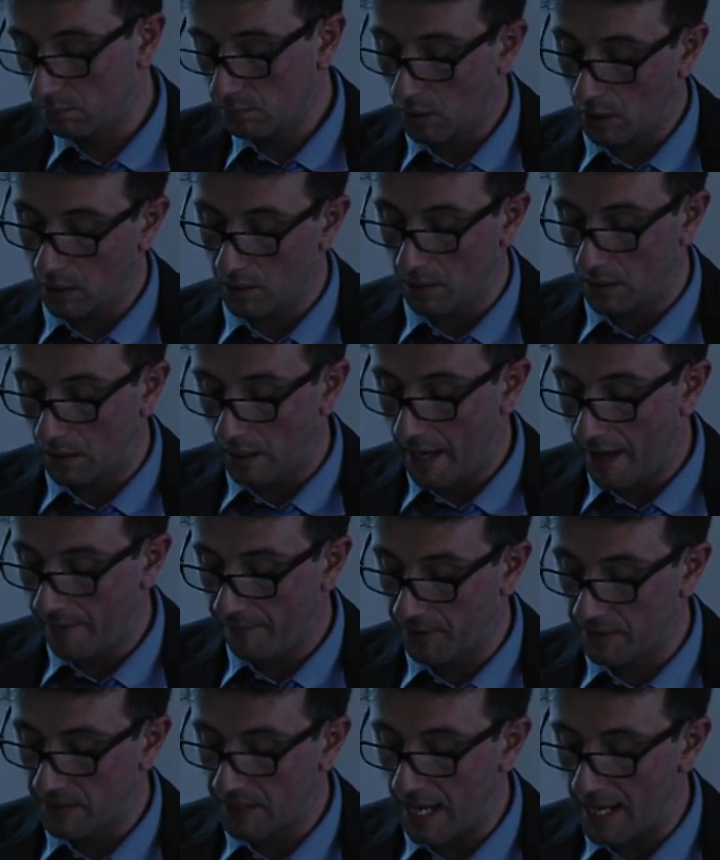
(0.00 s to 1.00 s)

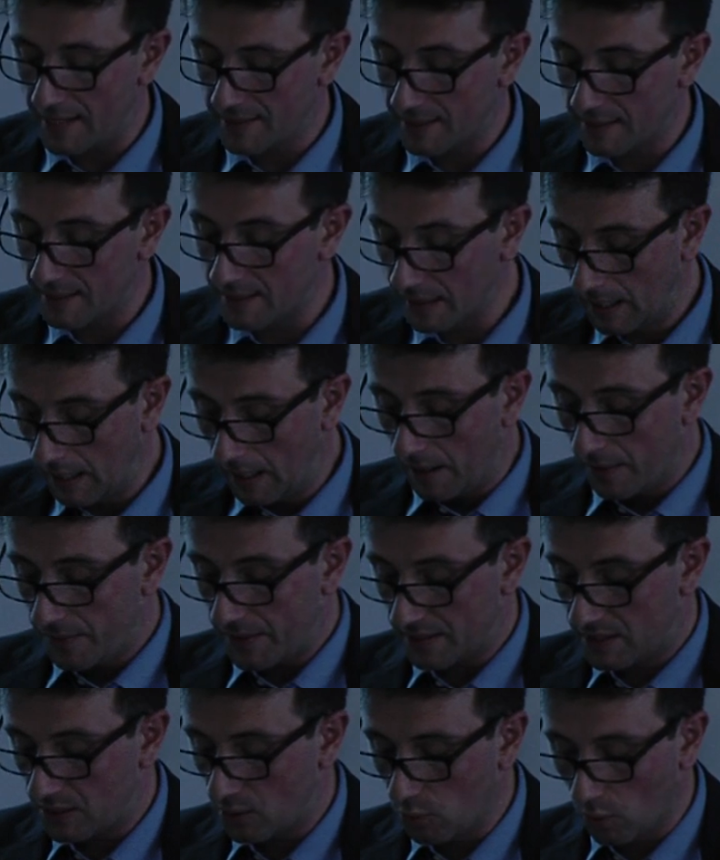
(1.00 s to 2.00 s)
emphasizes,
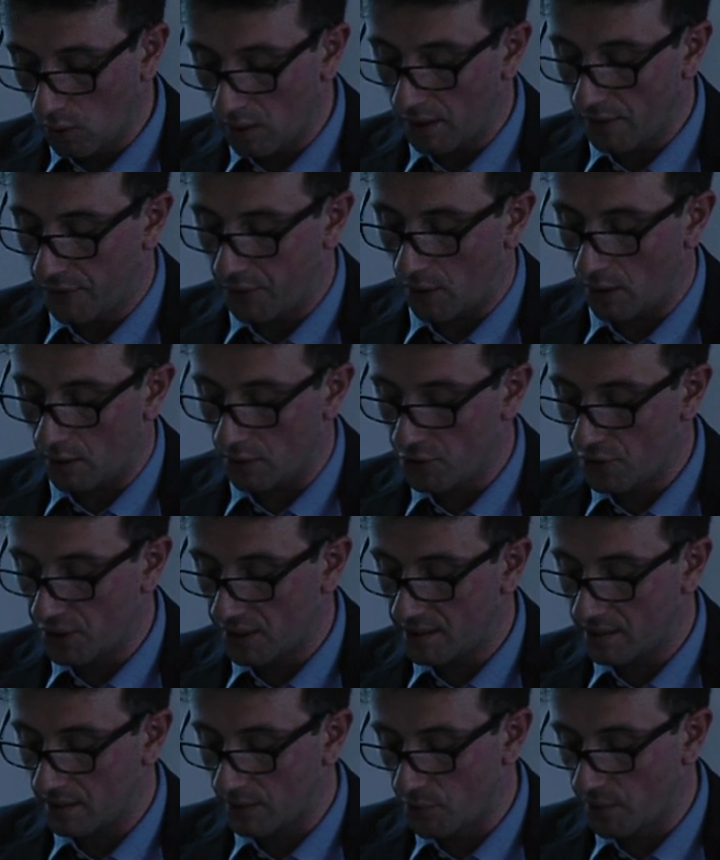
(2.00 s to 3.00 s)
that school
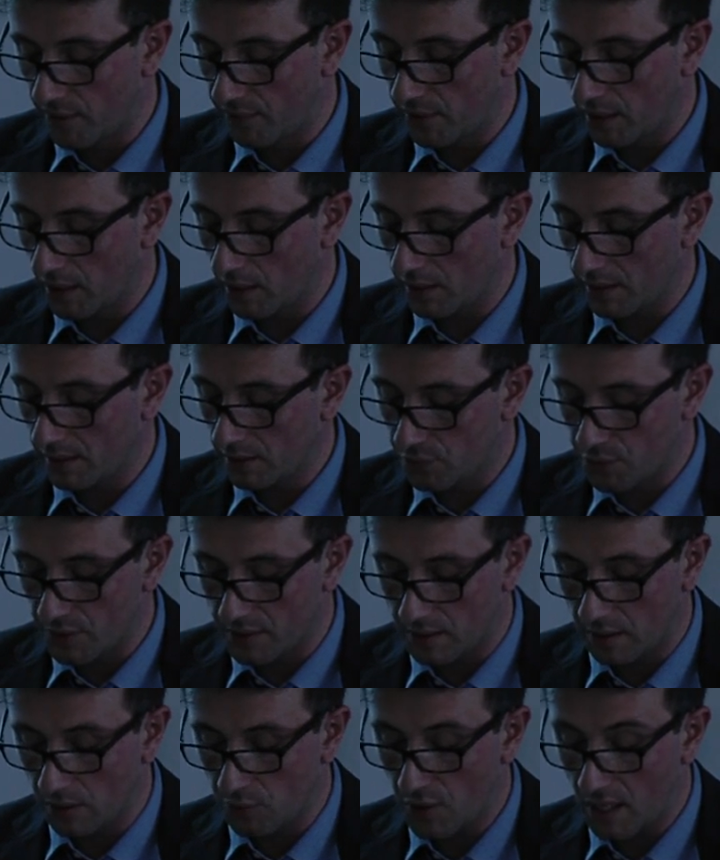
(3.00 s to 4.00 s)
anthologies reveal
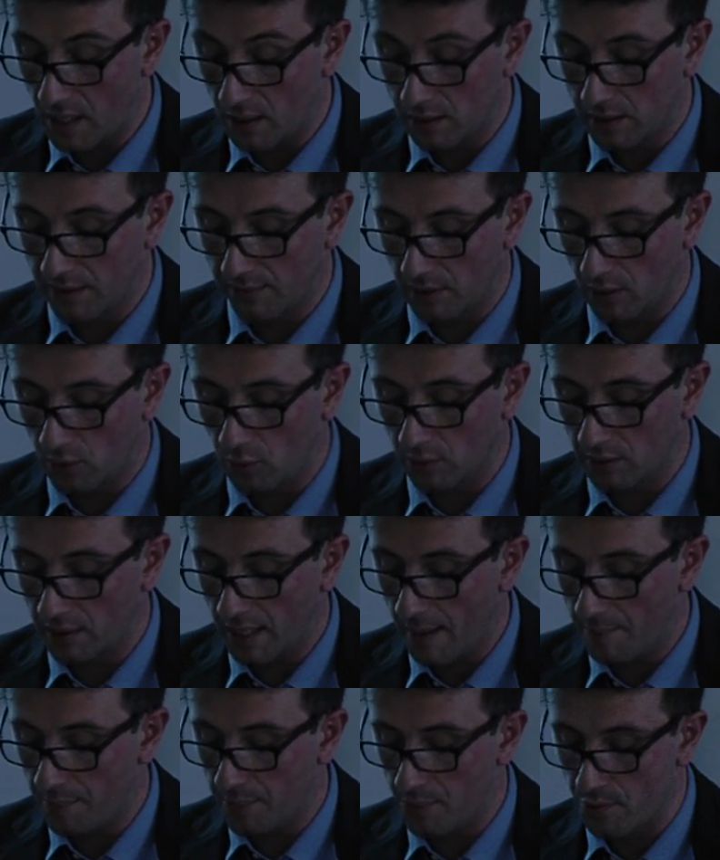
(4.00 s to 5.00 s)
interest in relatively
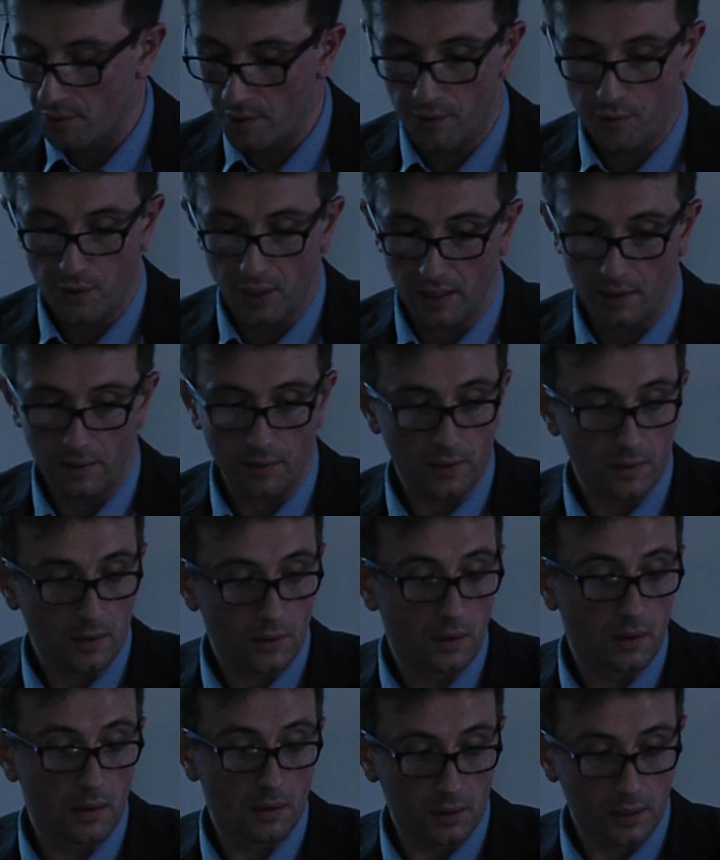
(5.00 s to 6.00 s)
contemporary
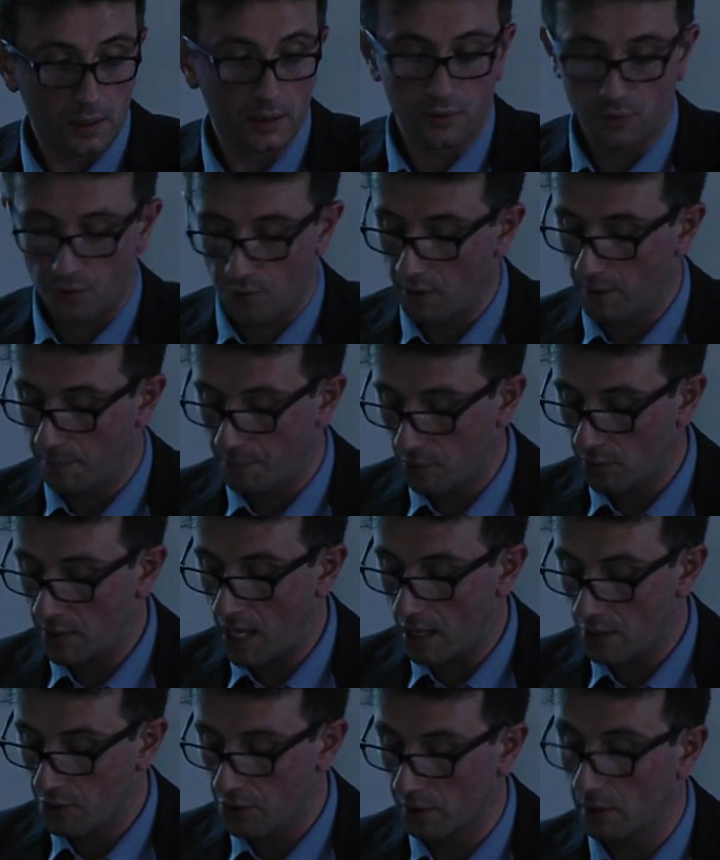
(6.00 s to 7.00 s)
literary
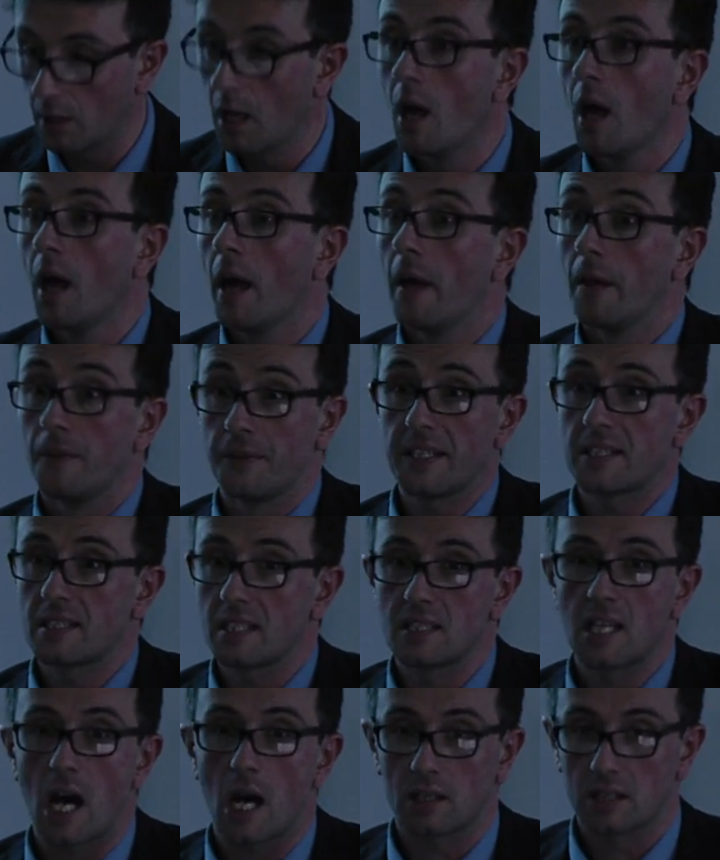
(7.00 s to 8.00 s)
production. This
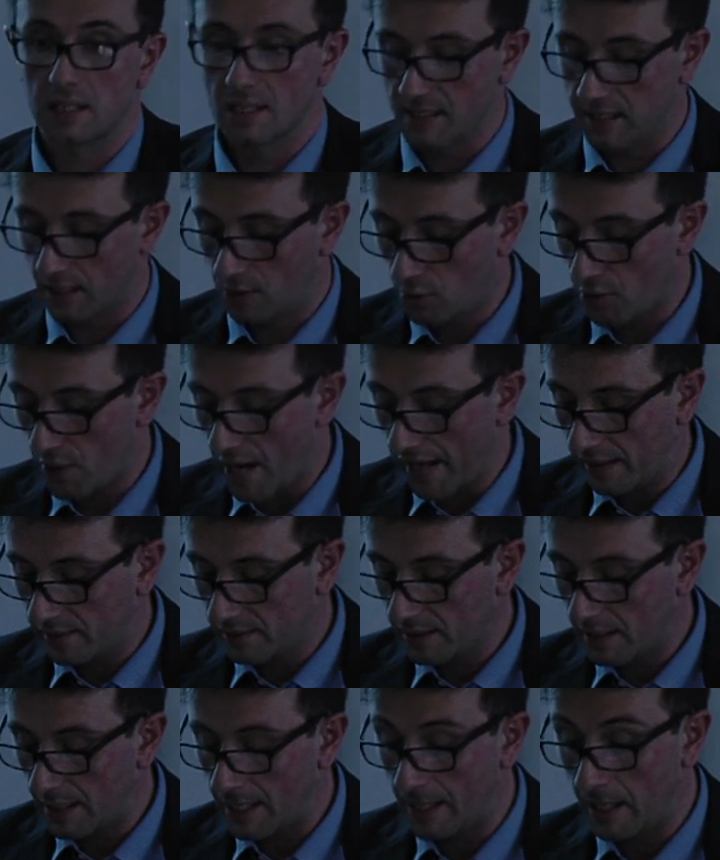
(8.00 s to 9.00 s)
is doubtlessly
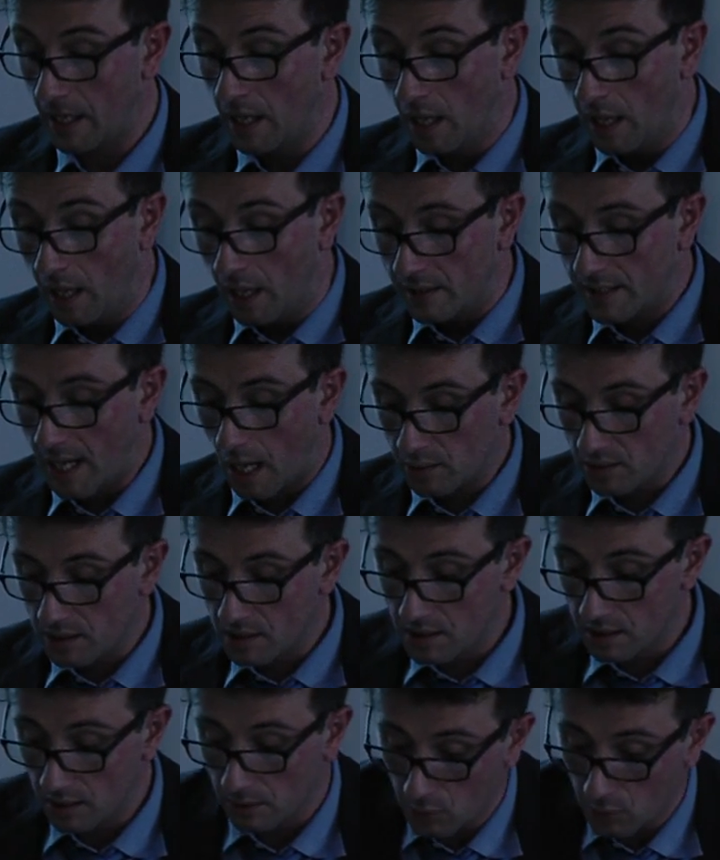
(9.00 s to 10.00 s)
correct. Doubtlessly